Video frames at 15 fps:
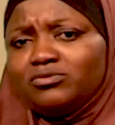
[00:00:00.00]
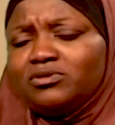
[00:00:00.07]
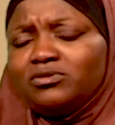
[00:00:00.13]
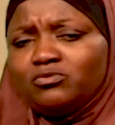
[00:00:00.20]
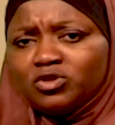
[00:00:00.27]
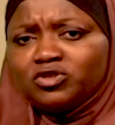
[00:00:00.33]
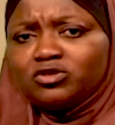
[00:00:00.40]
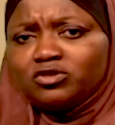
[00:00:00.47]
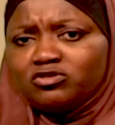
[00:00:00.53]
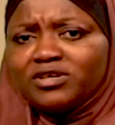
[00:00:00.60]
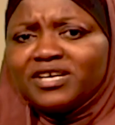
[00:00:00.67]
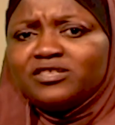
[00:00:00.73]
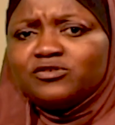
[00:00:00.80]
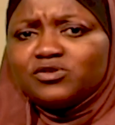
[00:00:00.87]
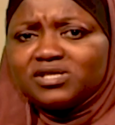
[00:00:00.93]
what you're
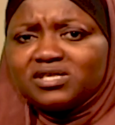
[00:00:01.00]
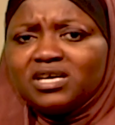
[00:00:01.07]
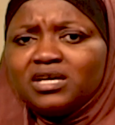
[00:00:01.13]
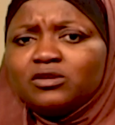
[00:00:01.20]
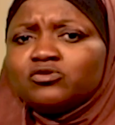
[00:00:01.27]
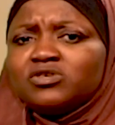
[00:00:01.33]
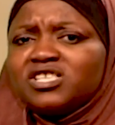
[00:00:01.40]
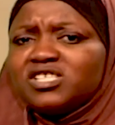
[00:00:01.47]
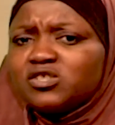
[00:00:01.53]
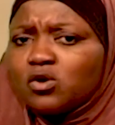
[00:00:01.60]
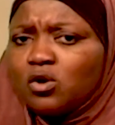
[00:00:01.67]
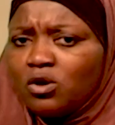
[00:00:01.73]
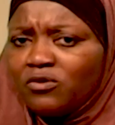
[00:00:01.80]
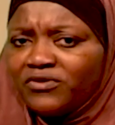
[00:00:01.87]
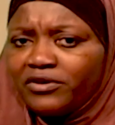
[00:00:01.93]
trying to say. So this is
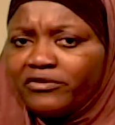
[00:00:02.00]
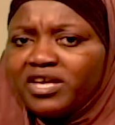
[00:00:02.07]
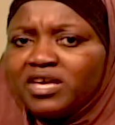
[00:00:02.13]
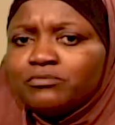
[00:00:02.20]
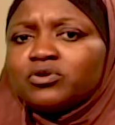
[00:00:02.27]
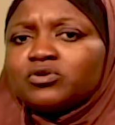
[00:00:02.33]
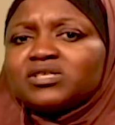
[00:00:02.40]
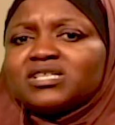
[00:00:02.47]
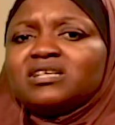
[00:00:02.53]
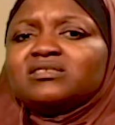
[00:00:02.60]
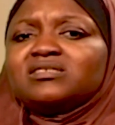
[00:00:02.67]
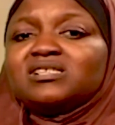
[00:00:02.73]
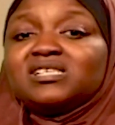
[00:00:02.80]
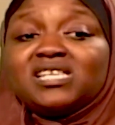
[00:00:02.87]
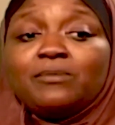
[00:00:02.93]
all very
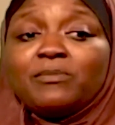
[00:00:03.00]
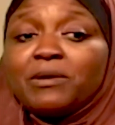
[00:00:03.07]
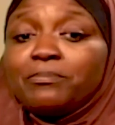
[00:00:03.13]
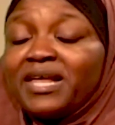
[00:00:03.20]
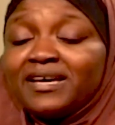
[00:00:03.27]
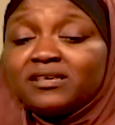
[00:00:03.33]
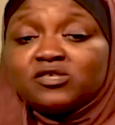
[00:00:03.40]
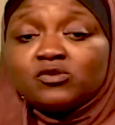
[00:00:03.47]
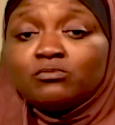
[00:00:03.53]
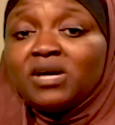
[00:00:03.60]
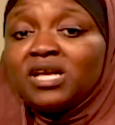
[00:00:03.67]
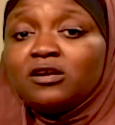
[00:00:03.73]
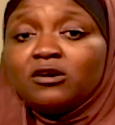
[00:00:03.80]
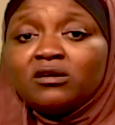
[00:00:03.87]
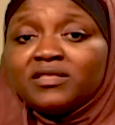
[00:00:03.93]
important. The same applies to
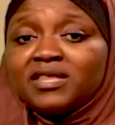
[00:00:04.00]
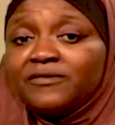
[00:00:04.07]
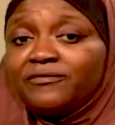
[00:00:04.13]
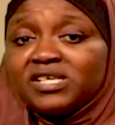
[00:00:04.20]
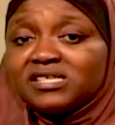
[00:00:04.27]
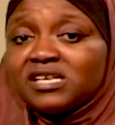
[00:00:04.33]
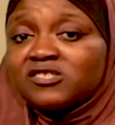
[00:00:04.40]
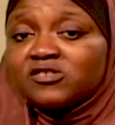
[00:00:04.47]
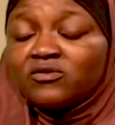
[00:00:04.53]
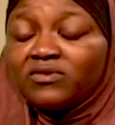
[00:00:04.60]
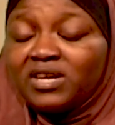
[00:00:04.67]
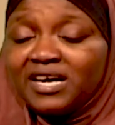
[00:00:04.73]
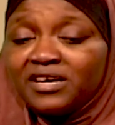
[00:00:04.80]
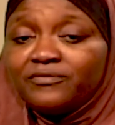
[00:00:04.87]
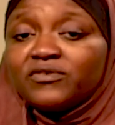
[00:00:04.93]
many other facets of
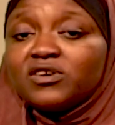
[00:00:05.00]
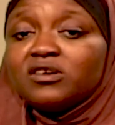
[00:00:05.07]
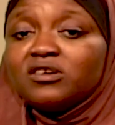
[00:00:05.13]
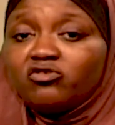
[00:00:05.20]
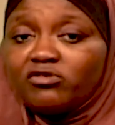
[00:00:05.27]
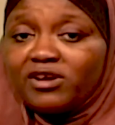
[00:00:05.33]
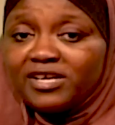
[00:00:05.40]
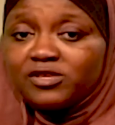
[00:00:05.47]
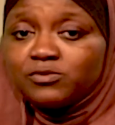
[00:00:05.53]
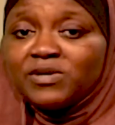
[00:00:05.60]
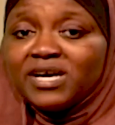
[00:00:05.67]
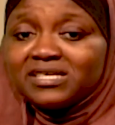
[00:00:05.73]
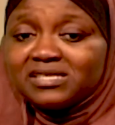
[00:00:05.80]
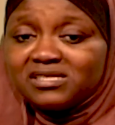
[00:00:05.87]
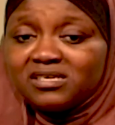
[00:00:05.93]
life. Try to be
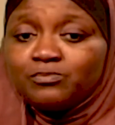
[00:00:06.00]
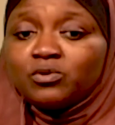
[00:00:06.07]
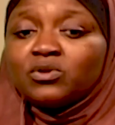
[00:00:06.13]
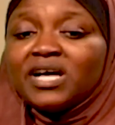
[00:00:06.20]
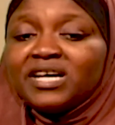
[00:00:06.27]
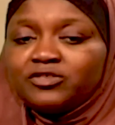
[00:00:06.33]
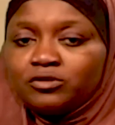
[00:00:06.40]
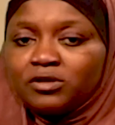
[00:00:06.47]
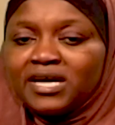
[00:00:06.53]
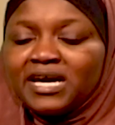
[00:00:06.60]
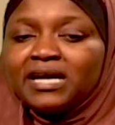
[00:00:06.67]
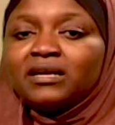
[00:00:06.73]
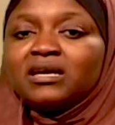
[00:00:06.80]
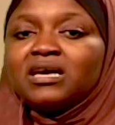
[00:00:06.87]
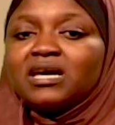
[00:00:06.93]
as simple as you
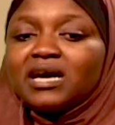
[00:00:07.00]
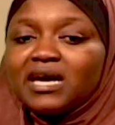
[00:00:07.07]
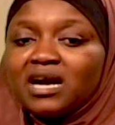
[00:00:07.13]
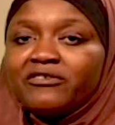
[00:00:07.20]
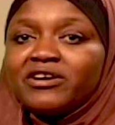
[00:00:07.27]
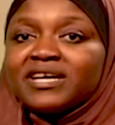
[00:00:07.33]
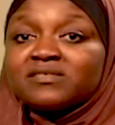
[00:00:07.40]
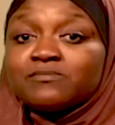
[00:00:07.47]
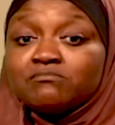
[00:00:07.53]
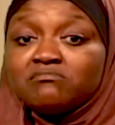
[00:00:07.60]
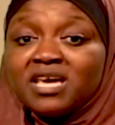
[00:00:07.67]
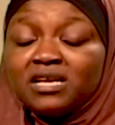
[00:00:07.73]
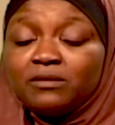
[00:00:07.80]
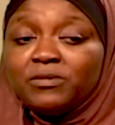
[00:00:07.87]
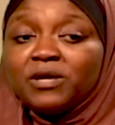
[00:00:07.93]
can. Carry as
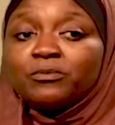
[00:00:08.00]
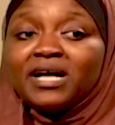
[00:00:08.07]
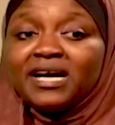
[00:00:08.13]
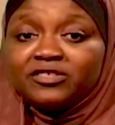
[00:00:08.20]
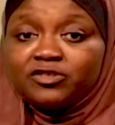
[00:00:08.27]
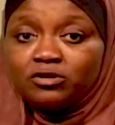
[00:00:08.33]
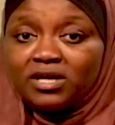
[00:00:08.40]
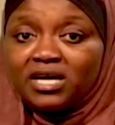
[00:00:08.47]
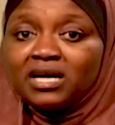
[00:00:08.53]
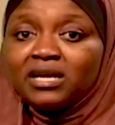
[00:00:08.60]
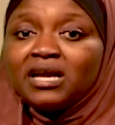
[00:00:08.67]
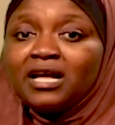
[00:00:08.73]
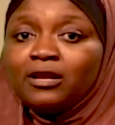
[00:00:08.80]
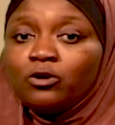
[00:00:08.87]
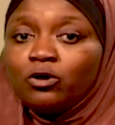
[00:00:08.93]
many people as you can
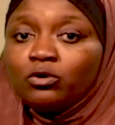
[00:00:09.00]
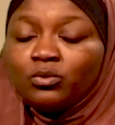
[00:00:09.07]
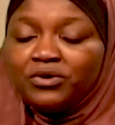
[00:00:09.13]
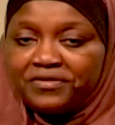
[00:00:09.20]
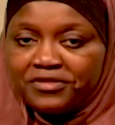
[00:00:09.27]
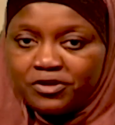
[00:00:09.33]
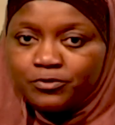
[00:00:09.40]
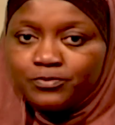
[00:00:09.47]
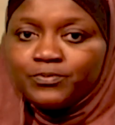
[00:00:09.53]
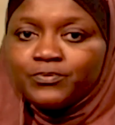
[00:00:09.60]
along with you.